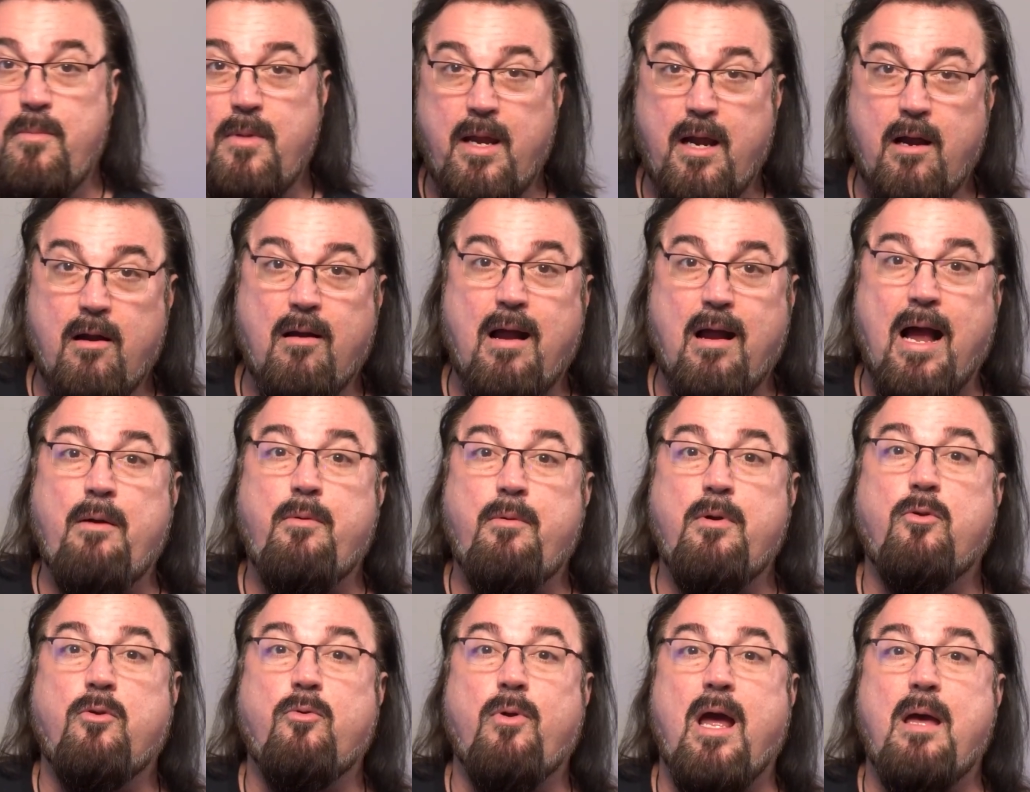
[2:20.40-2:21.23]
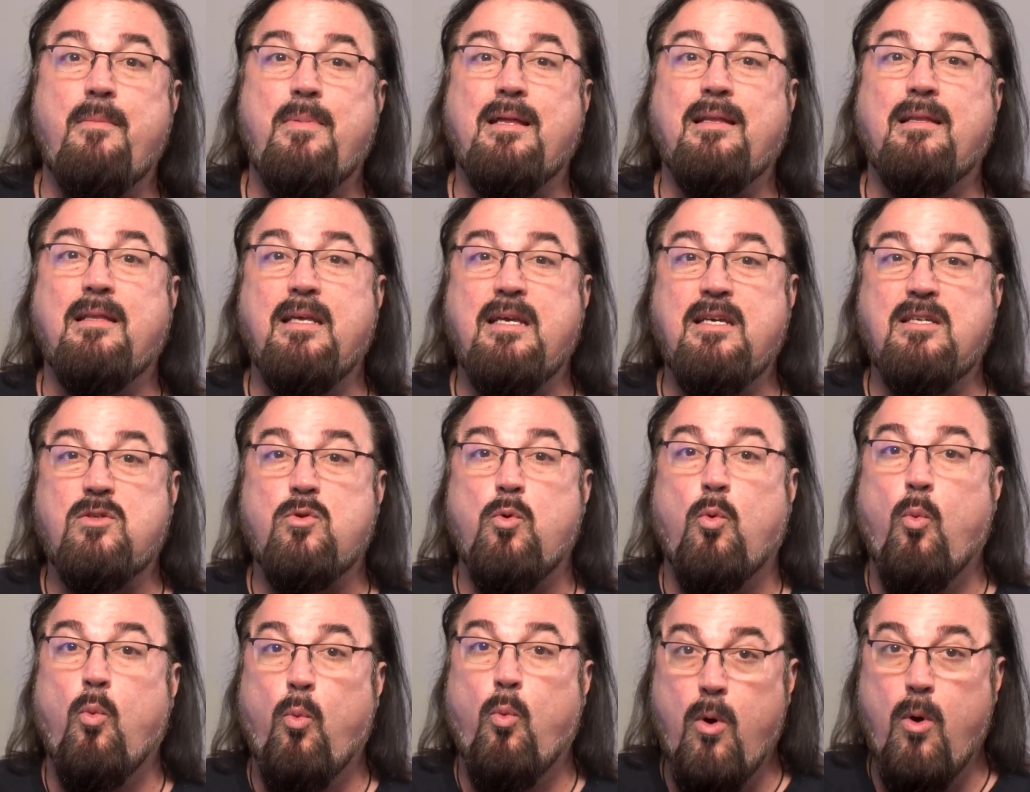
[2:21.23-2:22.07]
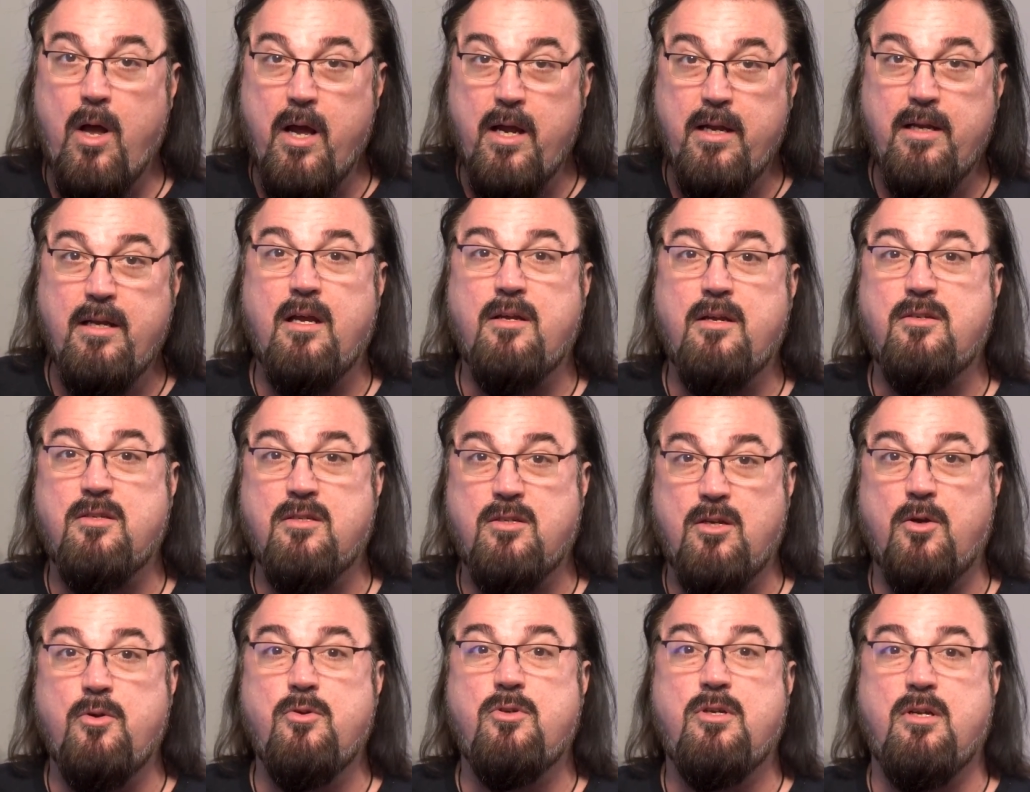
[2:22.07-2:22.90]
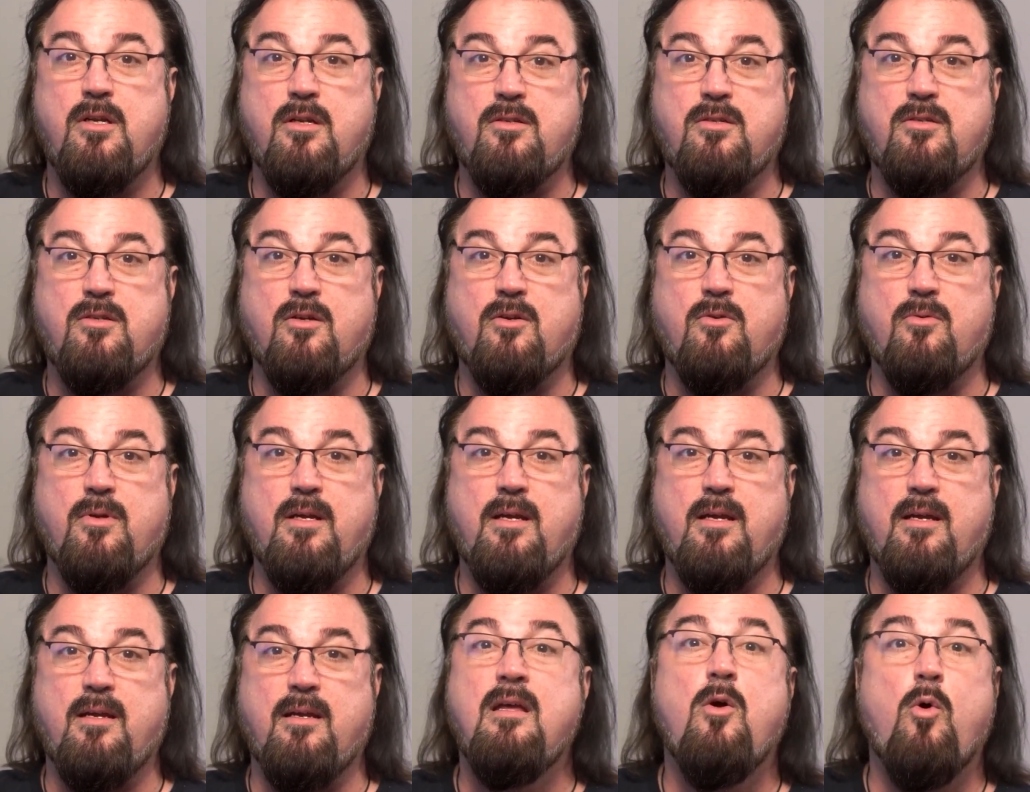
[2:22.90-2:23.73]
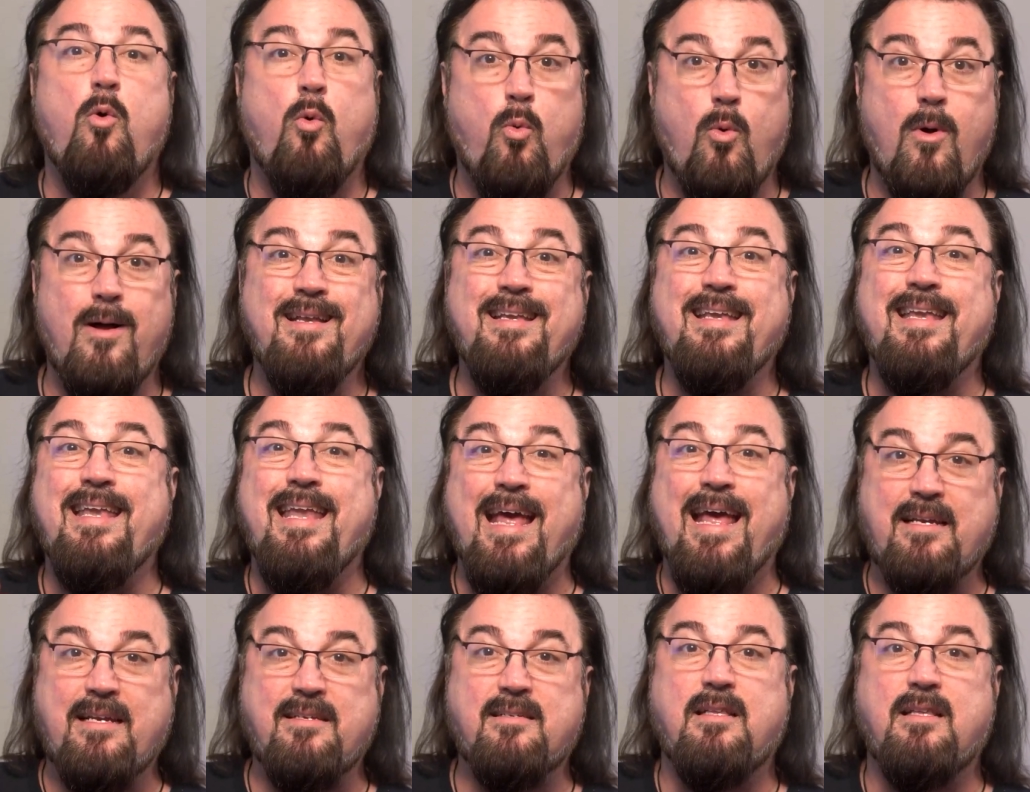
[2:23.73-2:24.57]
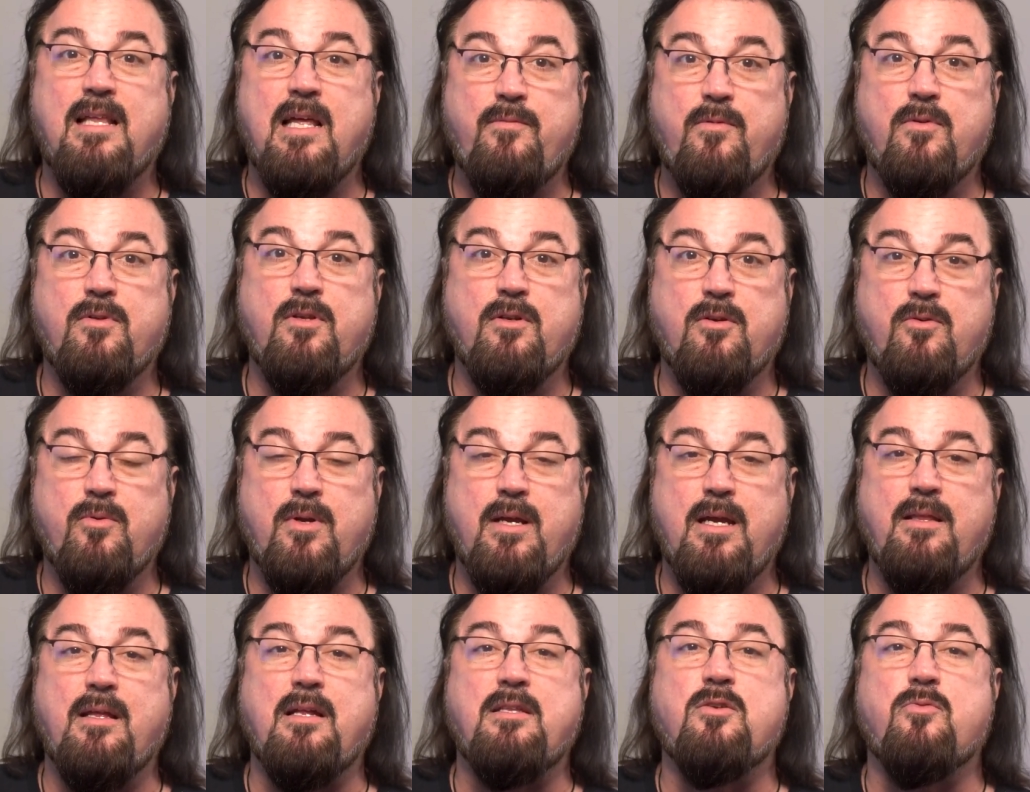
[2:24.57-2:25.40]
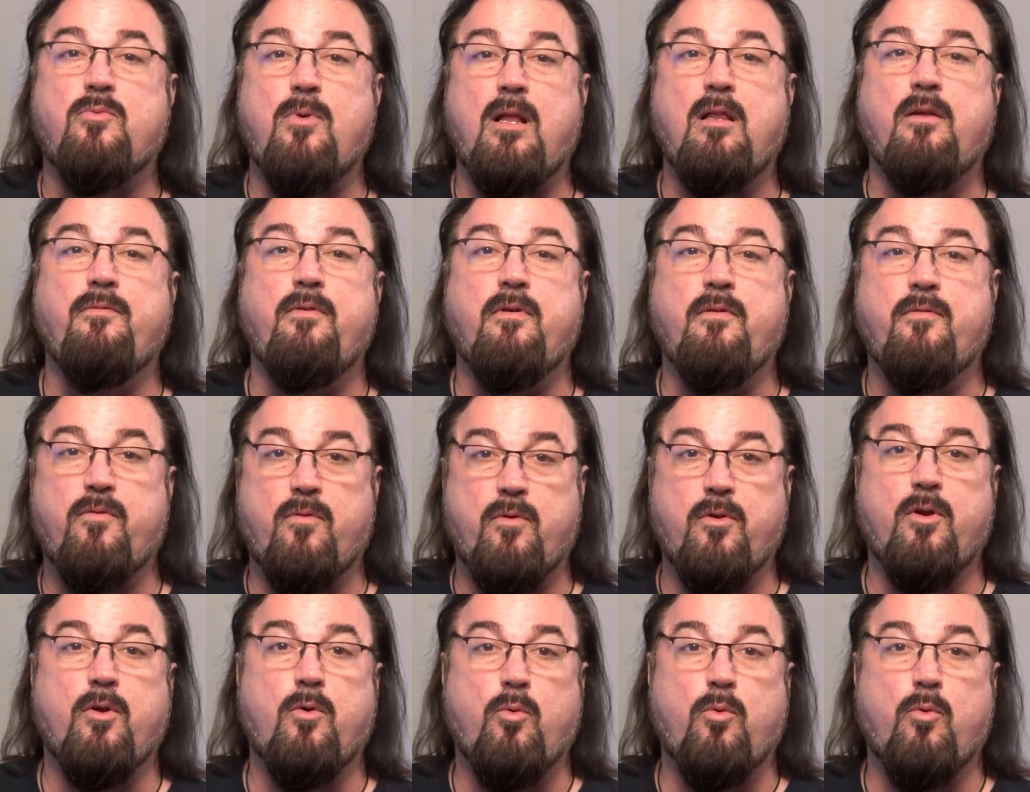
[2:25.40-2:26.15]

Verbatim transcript: there, I would grab at least one associate's degree, one next level degree that's relevant for your